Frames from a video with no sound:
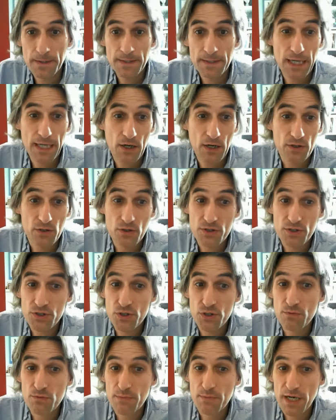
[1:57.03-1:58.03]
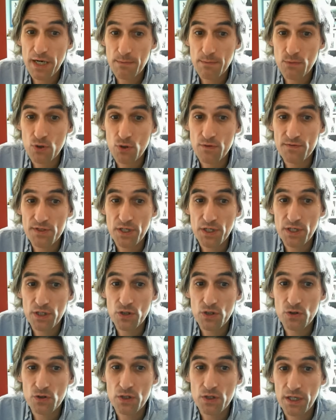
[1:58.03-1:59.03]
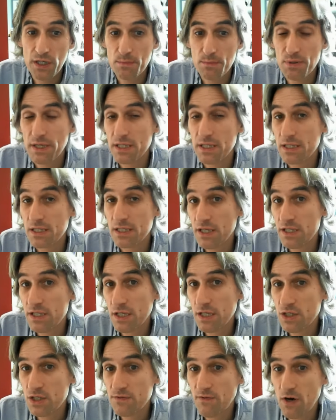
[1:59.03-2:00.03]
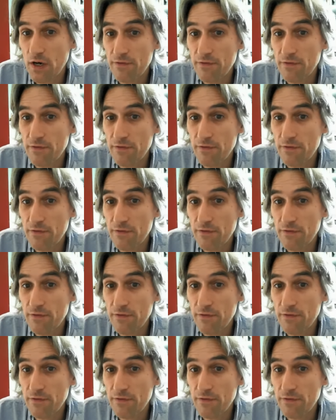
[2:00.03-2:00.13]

Now, there are two main moves here. You can either play knight h5